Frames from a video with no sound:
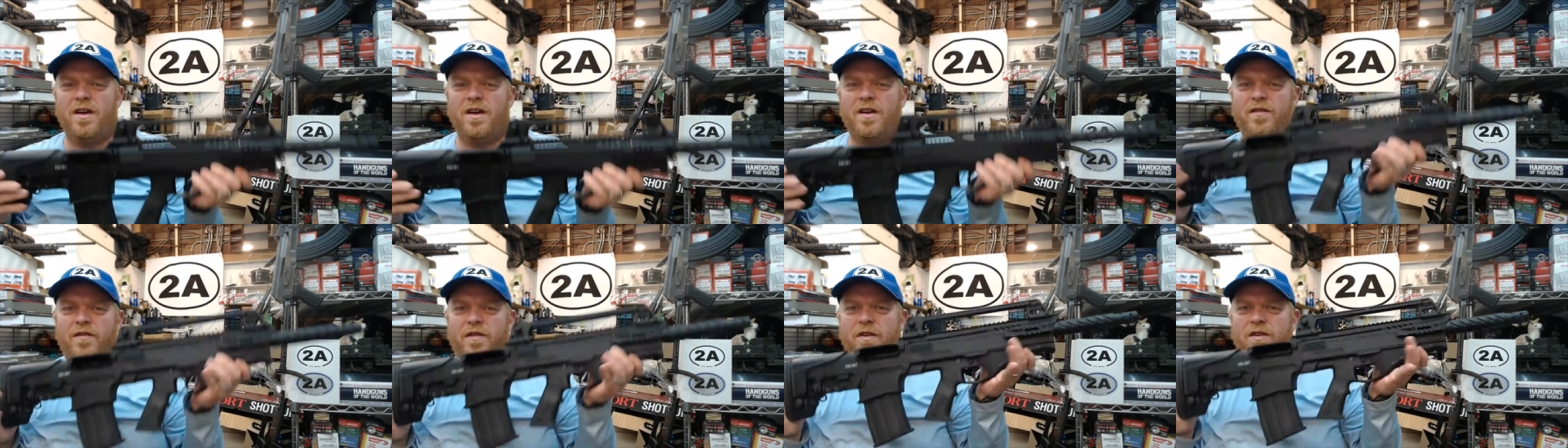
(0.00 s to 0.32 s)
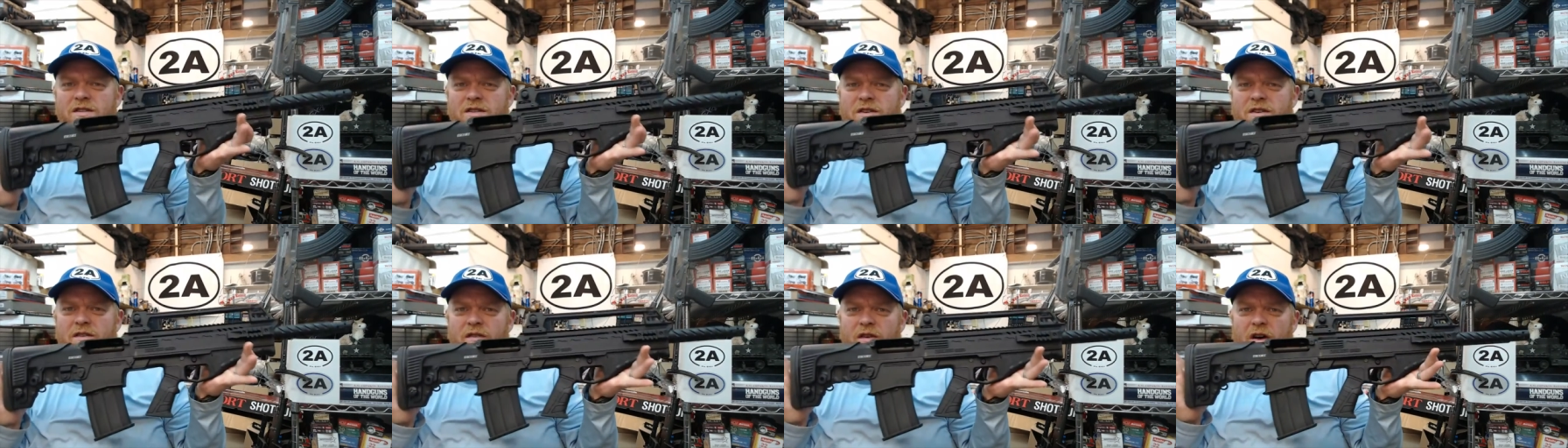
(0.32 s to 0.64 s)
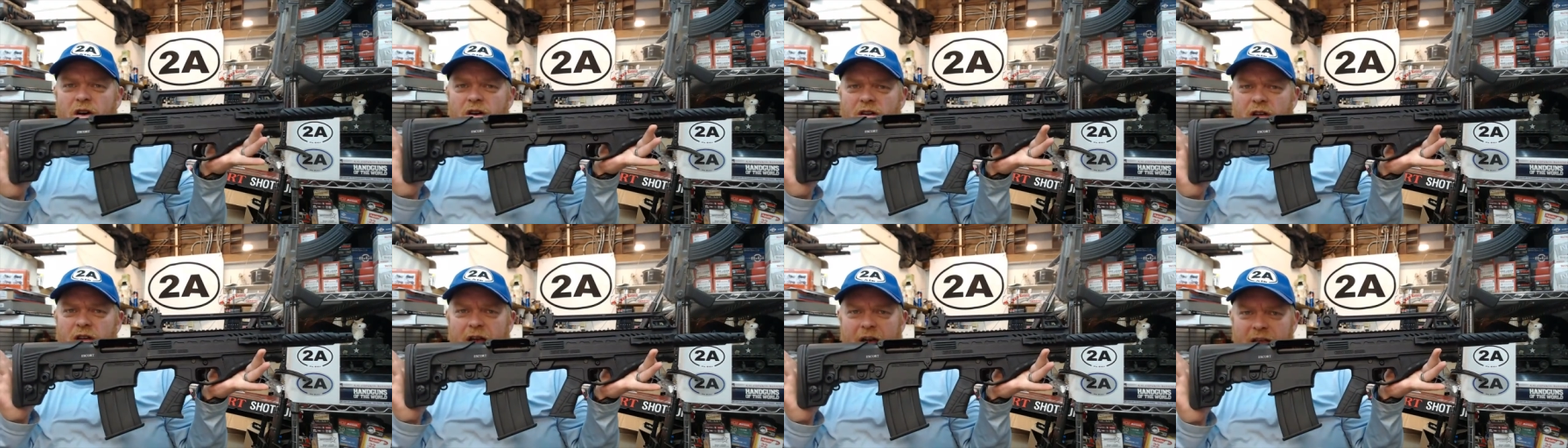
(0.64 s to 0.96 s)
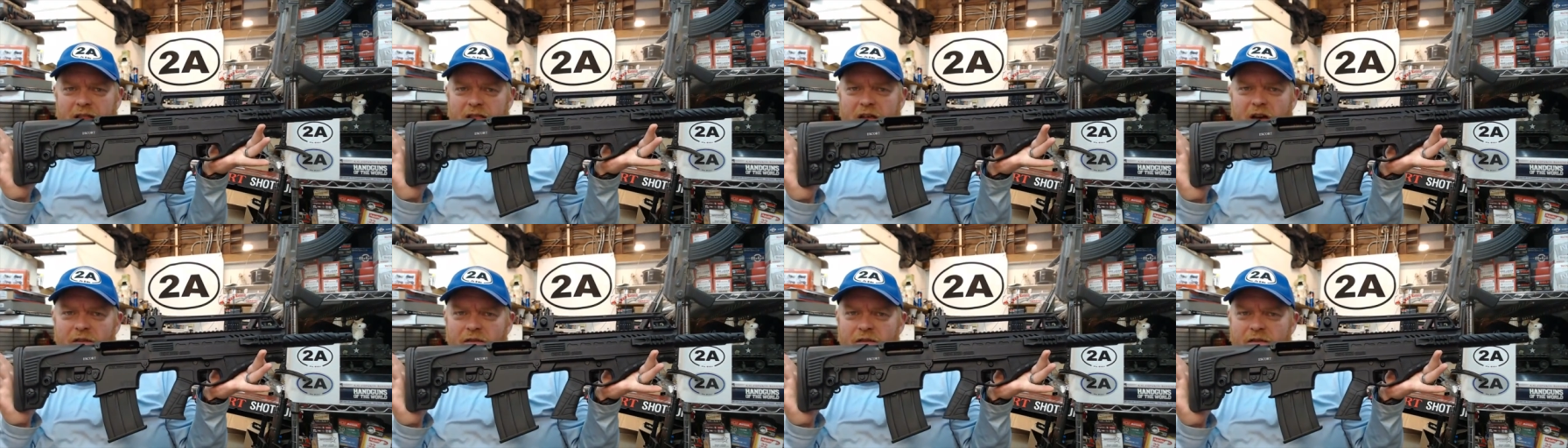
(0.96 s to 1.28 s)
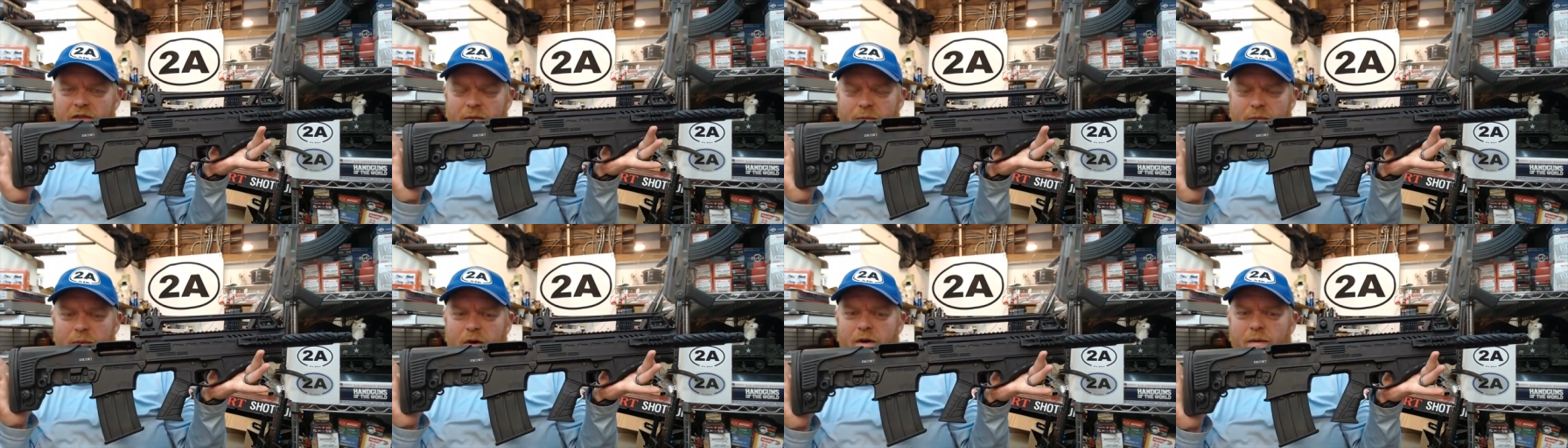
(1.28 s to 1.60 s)
First of all, I love
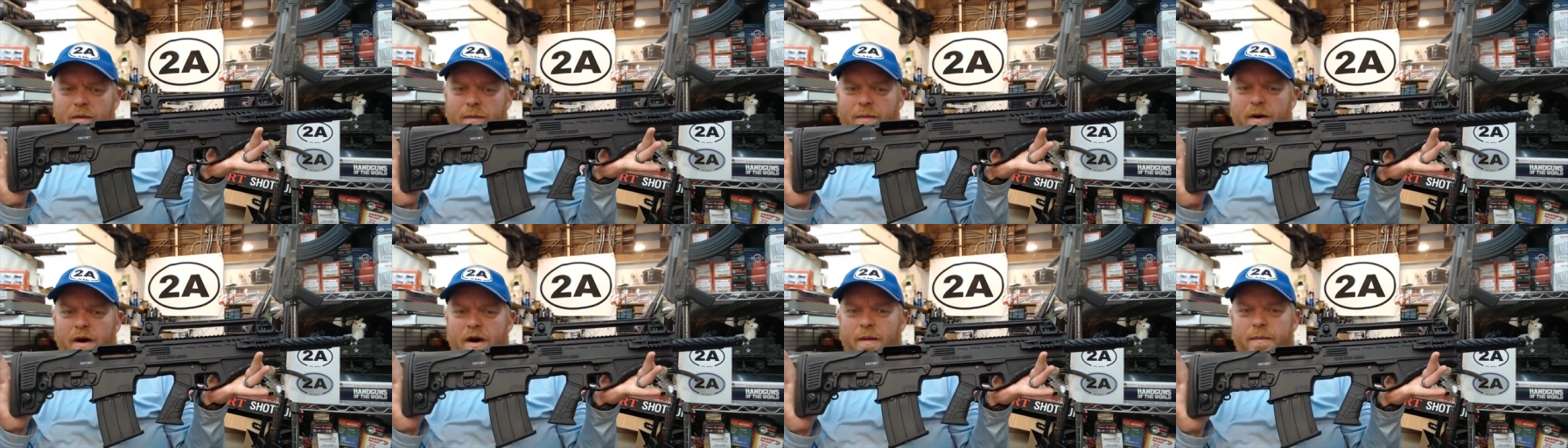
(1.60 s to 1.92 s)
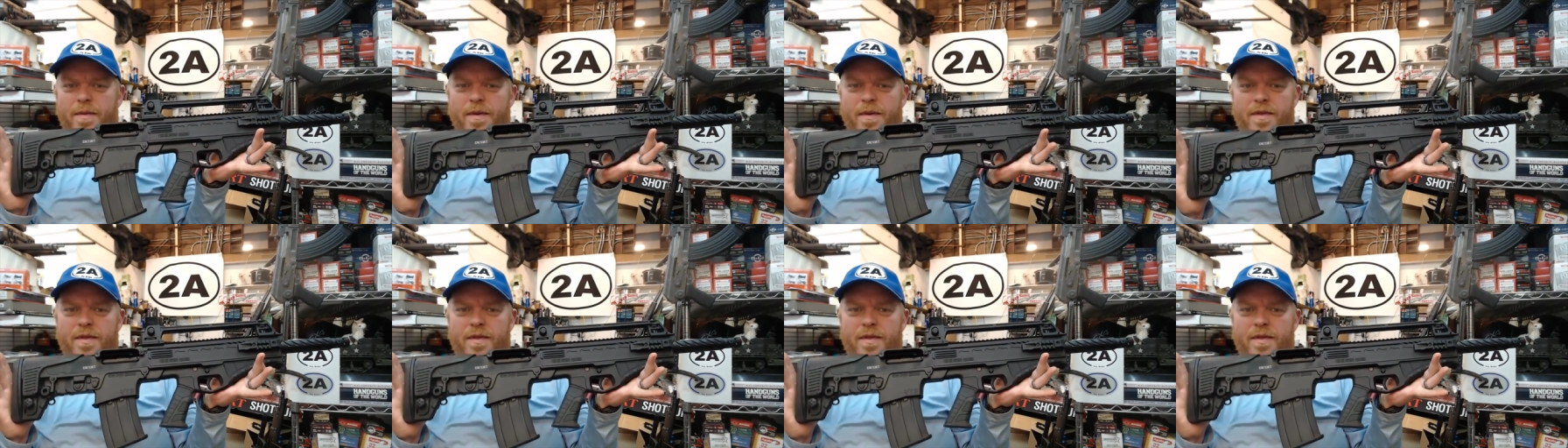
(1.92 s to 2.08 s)
the bullpup,